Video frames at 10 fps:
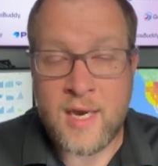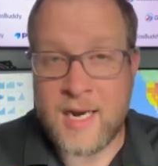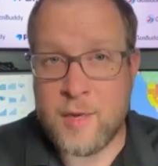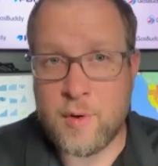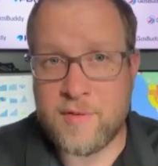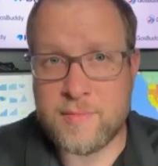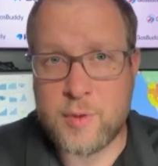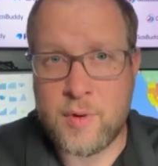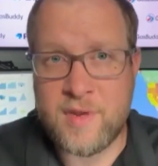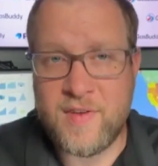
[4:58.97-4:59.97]
anywhere from
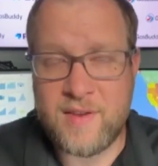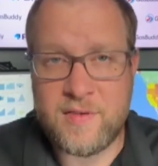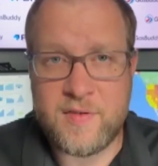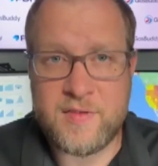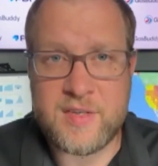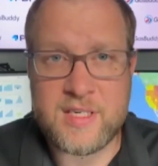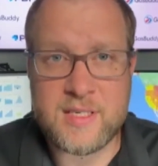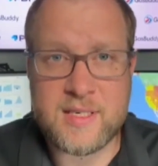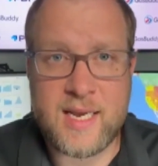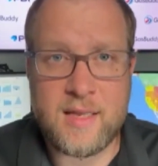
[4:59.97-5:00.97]
25 to 50
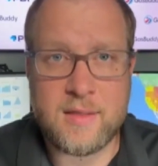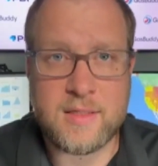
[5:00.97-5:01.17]
cents a gallon